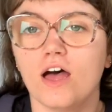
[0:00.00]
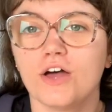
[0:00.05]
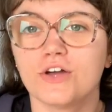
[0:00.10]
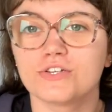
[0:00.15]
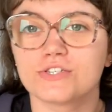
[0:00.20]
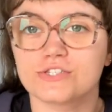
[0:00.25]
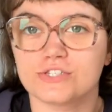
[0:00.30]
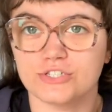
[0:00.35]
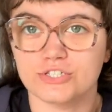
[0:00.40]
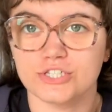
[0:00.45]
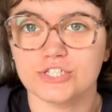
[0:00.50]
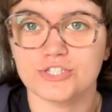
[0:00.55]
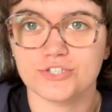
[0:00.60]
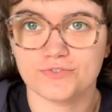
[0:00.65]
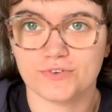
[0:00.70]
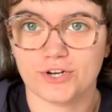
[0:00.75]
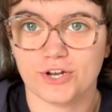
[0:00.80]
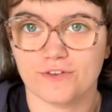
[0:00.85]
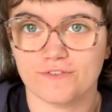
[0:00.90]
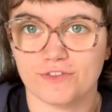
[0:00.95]
So just to
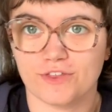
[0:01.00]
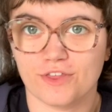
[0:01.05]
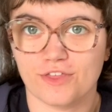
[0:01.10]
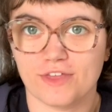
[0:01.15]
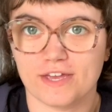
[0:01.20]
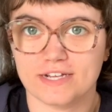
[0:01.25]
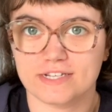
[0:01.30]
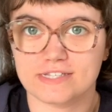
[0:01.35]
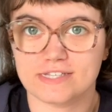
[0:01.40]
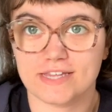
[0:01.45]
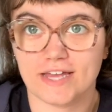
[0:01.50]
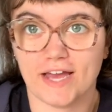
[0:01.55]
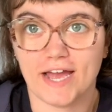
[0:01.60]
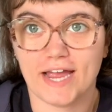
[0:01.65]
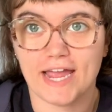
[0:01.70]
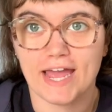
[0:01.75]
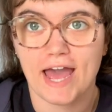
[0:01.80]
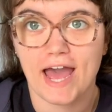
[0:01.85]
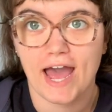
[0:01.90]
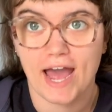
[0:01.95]
run over the things that I
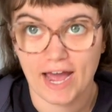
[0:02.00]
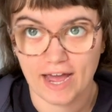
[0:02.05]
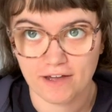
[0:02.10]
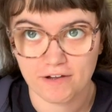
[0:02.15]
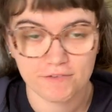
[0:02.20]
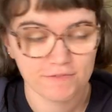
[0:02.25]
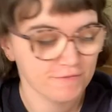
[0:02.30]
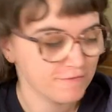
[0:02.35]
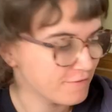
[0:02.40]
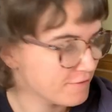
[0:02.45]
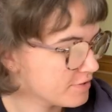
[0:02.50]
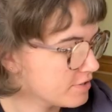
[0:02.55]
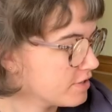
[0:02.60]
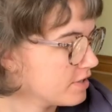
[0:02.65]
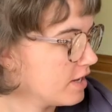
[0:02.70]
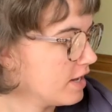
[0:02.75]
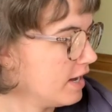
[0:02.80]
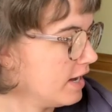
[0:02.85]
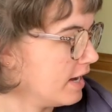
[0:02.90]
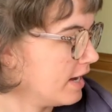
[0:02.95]
have,
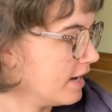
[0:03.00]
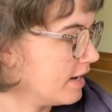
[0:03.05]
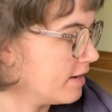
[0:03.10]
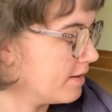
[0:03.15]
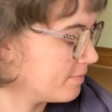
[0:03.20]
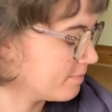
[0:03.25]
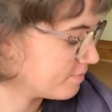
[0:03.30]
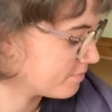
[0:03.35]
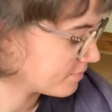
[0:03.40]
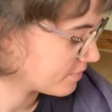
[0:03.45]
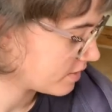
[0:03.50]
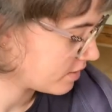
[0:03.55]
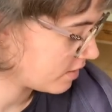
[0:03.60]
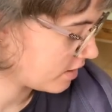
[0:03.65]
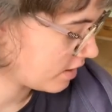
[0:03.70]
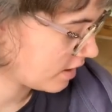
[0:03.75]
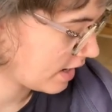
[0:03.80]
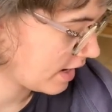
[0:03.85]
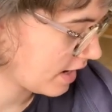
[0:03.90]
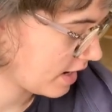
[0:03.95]
um,
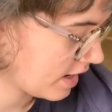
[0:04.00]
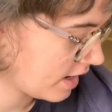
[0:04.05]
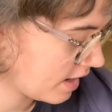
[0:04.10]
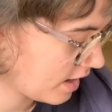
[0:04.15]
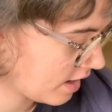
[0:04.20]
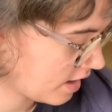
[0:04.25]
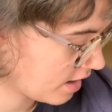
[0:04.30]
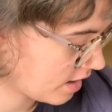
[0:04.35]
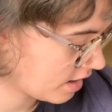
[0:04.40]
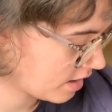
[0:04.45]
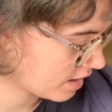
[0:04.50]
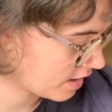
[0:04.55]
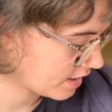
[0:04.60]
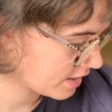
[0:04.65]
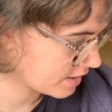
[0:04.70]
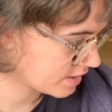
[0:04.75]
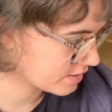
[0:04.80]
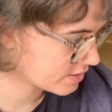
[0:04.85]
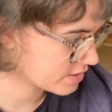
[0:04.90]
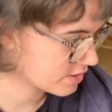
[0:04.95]

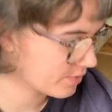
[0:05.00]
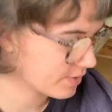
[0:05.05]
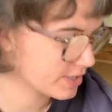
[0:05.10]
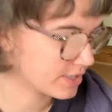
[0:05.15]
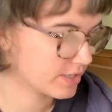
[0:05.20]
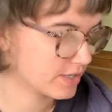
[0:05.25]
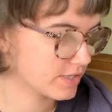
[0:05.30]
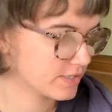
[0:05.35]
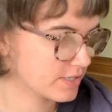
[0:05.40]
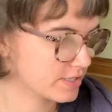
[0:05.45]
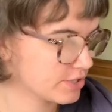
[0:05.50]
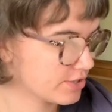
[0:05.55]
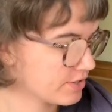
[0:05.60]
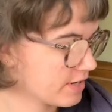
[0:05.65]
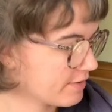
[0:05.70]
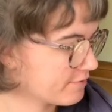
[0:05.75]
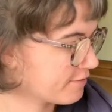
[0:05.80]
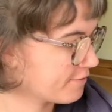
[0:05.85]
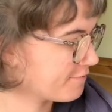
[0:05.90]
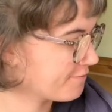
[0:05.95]
I so I because I don't
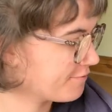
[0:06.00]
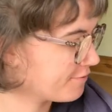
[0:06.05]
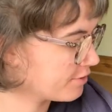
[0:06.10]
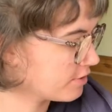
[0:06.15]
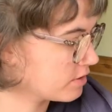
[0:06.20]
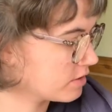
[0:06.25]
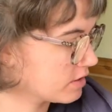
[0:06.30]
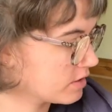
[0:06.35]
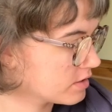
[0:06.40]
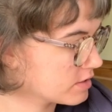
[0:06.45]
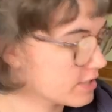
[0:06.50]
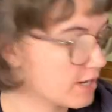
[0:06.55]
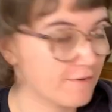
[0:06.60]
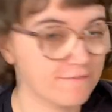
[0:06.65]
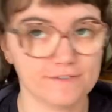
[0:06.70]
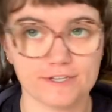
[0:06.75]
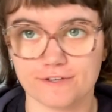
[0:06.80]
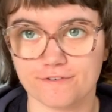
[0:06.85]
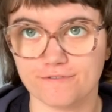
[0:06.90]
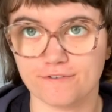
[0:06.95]
have a full
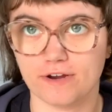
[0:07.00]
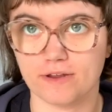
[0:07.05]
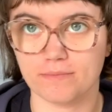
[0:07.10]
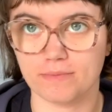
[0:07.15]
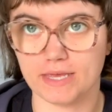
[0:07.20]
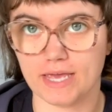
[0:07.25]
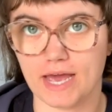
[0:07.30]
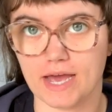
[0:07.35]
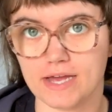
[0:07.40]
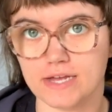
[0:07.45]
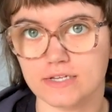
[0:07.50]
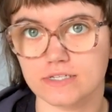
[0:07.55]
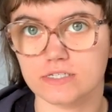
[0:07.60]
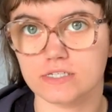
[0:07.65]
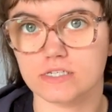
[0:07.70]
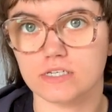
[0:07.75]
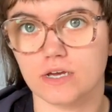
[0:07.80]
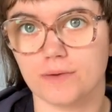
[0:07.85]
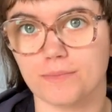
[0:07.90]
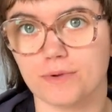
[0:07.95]
tufting frame yet
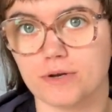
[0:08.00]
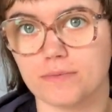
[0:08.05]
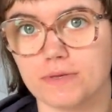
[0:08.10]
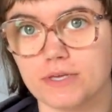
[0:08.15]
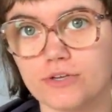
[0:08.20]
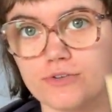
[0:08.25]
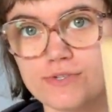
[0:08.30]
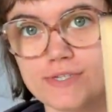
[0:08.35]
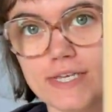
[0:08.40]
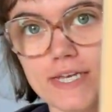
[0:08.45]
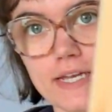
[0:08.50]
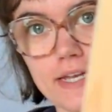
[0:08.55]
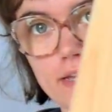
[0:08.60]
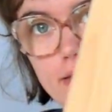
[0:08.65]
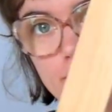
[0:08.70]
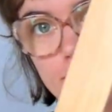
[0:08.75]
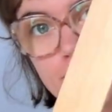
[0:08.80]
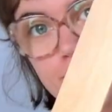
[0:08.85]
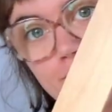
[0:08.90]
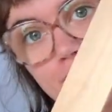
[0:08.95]
I'm going to be
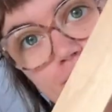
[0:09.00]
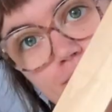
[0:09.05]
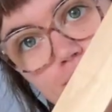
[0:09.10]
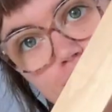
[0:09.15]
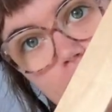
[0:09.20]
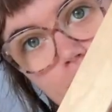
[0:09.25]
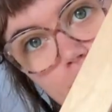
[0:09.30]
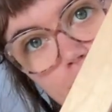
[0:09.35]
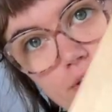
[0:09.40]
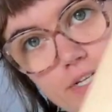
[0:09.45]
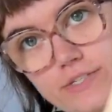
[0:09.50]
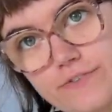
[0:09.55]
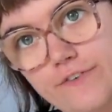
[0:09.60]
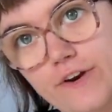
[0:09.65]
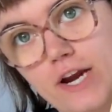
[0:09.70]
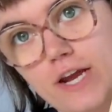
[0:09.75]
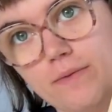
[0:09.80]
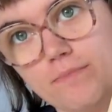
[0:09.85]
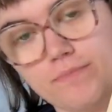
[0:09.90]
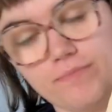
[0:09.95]
using this
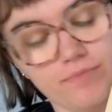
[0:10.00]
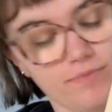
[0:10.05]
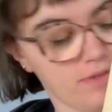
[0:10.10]
frame